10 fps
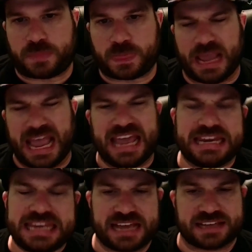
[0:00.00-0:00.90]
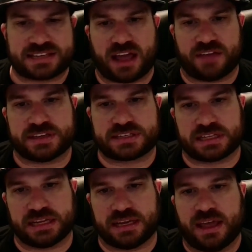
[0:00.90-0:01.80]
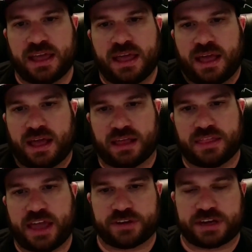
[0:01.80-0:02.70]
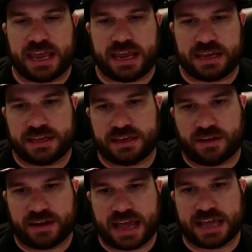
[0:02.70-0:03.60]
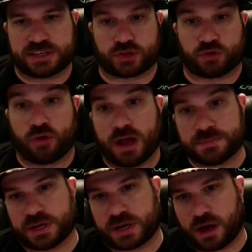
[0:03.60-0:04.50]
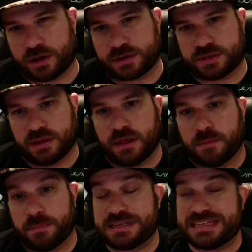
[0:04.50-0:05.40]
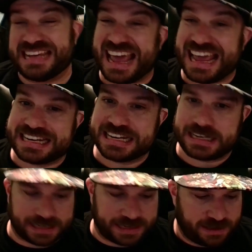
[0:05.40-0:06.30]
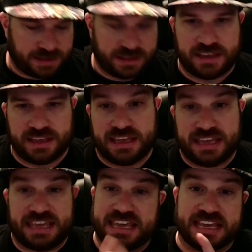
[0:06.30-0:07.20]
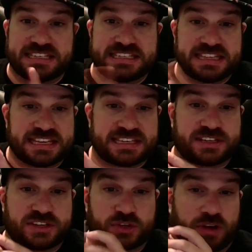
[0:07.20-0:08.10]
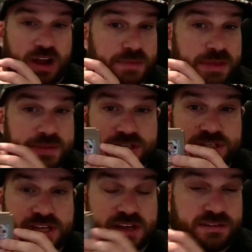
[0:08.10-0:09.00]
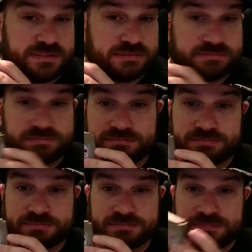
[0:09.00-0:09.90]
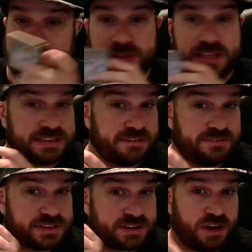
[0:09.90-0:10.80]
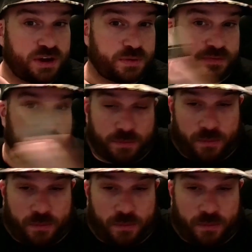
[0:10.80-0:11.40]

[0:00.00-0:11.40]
And yes, obviously, the Evercade, it has just ROMs on a cart. But technically, isn't this just a ROM image itself? But this is in physical hardware form.